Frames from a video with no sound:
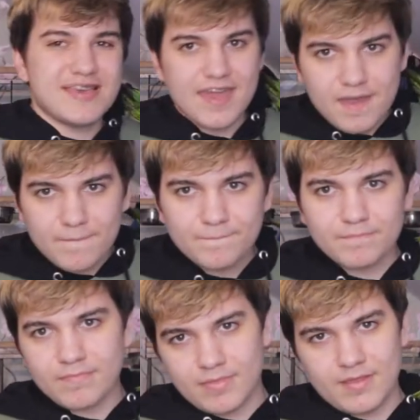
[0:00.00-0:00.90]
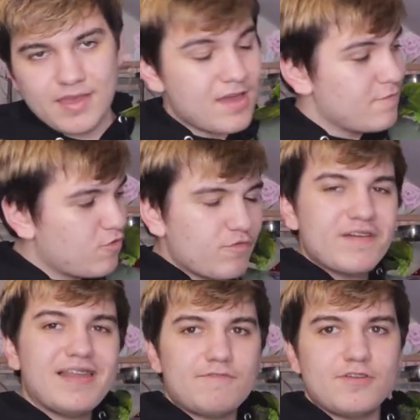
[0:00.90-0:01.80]
See?
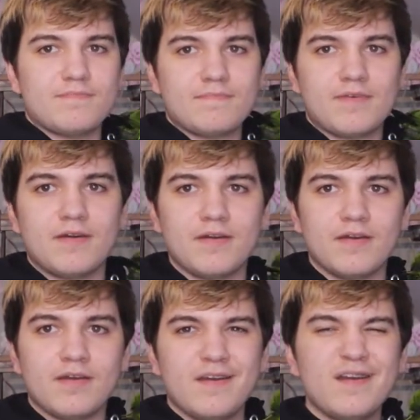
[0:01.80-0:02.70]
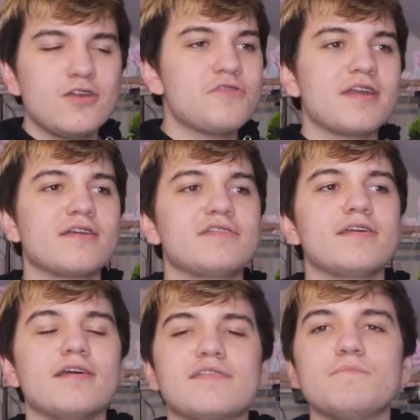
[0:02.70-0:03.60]
4'11". You think a
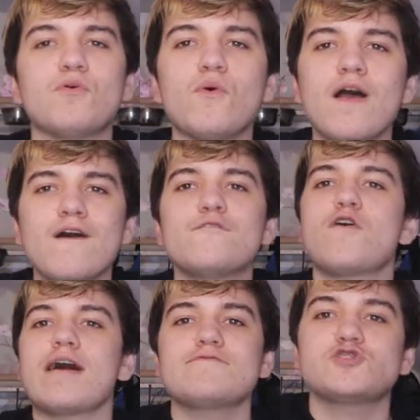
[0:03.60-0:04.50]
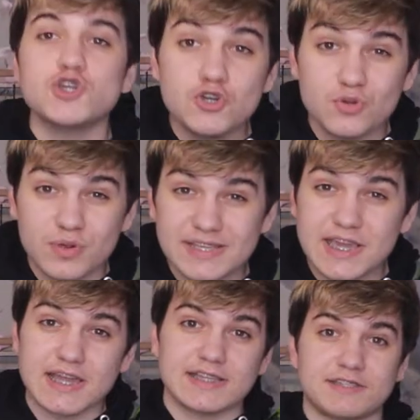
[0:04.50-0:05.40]
simple 5'2 is
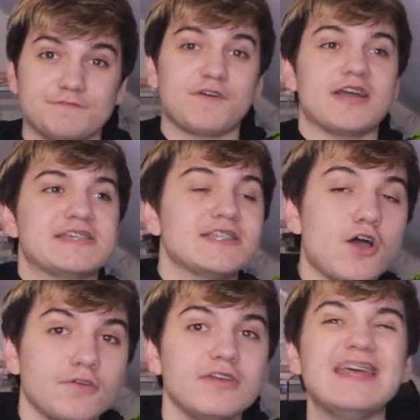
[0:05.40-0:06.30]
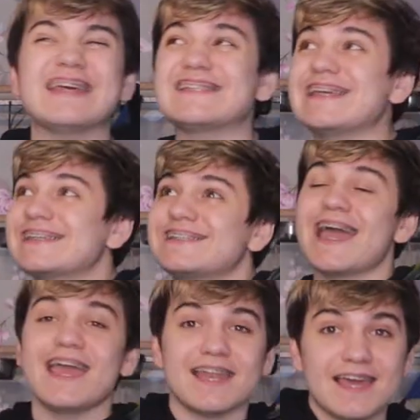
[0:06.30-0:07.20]
going to suffice? No, you need a
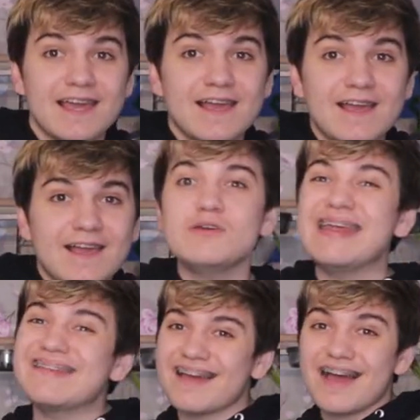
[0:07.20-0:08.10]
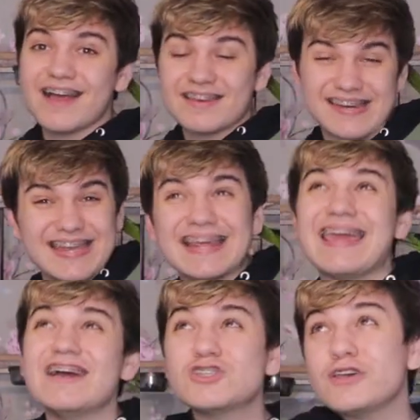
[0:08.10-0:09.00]
6'10". You need
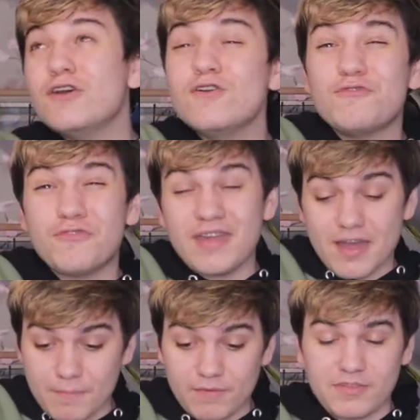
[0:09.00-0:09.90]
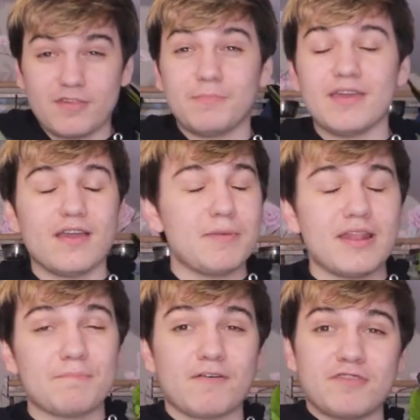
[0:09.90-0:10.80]
nearly 2 feet above
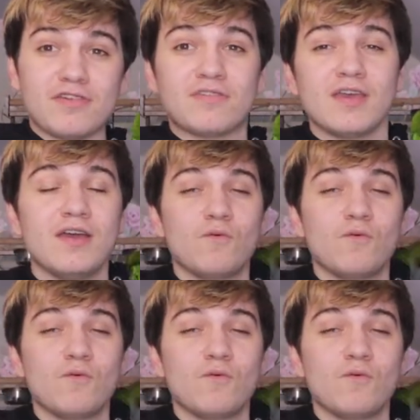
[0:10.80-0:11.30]
above this